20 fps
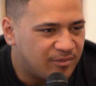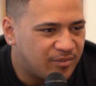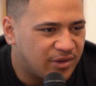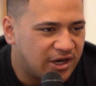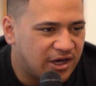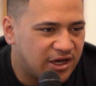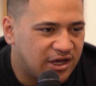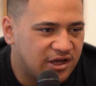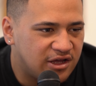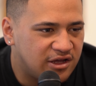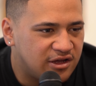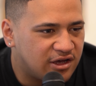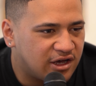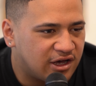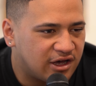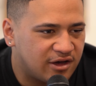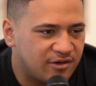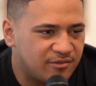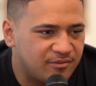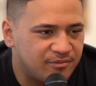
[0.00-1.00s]
But
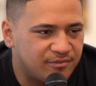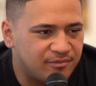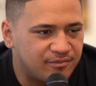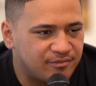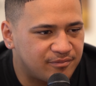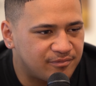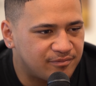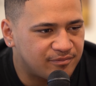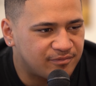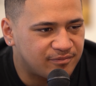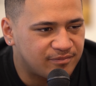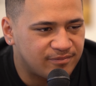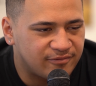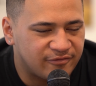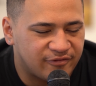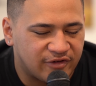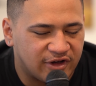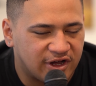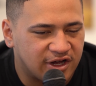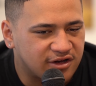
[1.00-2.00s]
hey,
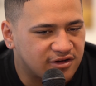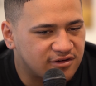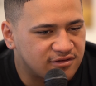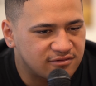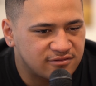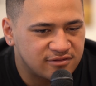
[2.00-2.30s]
fuck,